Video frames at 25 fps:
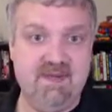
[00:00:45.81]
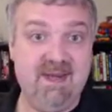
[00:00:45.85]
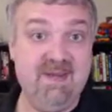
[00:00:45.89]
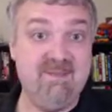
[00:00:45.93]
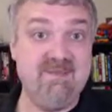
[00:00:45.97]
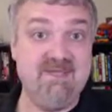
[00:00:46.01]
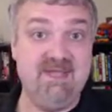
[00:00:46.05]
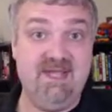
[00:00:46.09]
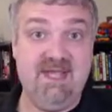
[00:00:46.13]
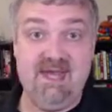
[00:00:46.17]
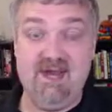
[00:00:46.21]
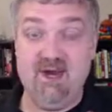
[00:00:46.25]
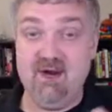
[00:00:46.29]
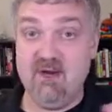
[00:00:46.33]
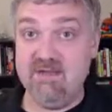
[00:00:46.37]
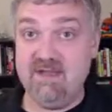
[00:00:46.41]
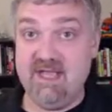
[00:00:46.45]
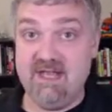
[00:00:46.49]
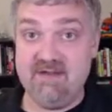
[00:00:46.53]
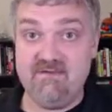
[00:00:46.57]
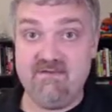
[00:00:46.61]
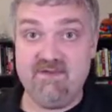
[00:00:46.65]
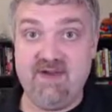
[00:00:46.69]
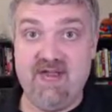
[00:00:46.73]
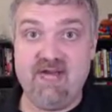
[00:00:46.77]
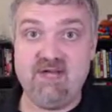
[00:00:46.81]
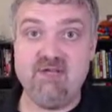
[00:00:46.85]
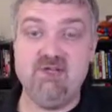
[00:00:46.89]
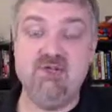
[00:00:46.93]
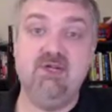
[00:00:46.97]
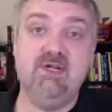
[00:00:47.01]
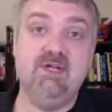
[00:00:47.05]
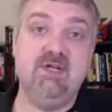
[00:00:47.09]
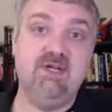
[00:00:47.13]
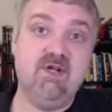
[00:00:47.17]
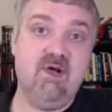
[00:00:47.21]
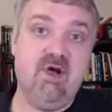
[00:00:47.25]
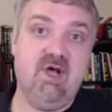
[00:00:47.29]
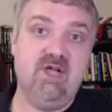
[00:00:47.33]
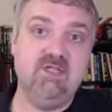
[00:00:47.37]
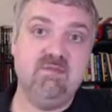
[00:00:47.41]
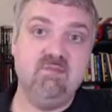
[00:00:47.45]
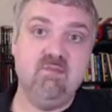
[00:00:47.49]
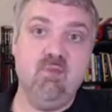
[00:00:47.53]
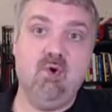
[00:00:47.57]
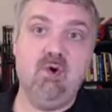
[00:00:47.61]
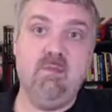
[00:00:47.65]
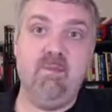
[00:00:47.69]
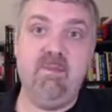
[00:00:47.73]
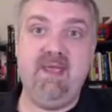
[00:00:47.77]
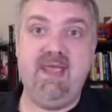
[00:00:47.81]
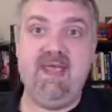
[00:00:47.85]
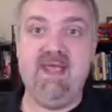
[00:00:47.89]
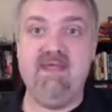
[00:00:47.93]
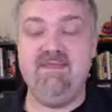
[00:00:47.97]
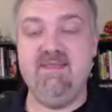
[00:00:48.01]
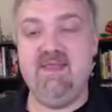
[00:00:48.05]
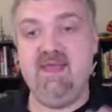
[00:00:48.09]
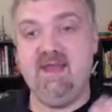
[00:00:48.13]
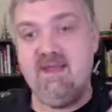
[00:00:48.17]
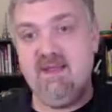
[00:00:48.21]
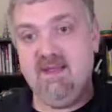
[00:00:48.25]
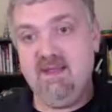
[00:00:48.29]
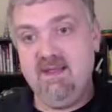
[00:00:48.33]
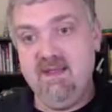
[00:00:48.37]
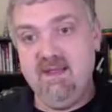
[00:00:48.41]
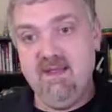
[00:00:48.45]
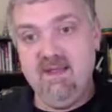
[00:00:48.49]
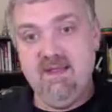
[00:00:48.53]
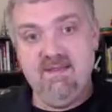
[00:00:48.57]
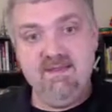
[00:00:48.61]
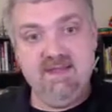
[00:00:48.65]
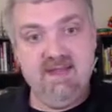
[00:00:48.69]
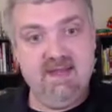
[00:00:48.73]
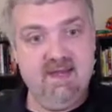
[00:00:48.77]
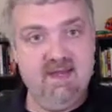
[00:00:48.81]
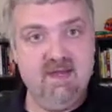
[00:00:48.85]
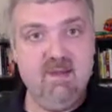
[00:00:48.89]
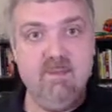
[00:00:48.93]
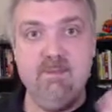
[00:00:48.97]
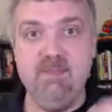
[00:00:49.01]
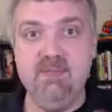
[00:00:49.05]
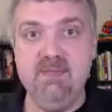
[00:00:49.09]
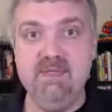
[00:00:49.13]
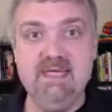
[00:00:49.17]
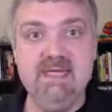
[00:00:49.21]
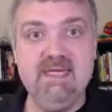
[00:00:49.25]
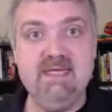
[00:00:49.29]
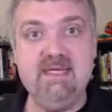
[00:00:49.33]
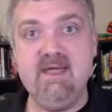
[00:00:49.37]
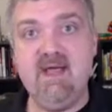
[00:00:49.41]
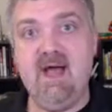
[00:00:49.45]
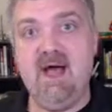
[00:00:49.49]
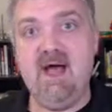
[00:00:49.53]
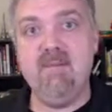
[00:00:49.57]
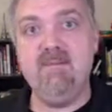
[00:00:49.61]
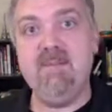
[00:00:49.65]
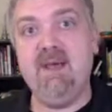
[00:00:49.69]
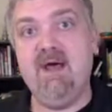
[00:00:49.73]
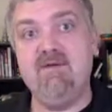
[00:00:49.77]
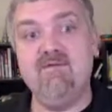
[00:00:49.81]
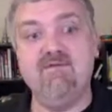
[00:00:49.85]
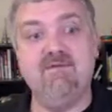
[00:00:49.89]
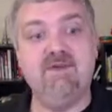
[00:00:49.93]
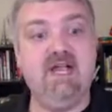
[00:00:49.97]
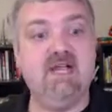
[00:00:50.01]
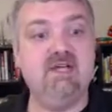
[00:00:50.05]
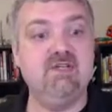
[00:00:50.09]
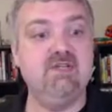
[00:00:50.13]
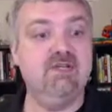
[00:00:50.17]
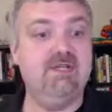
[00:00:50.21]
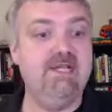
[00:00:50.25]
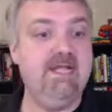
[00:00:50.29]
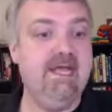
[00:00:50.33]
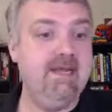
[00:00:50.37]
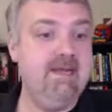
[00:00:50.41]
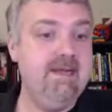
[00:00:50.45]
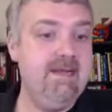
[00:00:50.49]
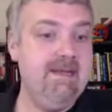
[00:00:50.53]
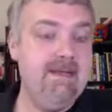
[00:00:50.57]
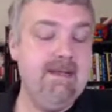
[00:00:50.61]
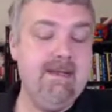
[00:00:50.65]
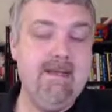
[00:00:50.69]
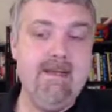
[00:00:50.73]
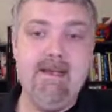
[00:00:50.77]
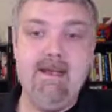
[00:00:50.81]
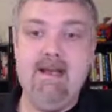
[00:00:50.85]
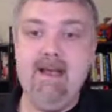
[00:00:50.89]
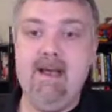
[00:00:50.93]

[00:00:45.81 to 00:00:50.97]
Sometimes a hairline fracture can cause more pain than a than a complete compound fracture can.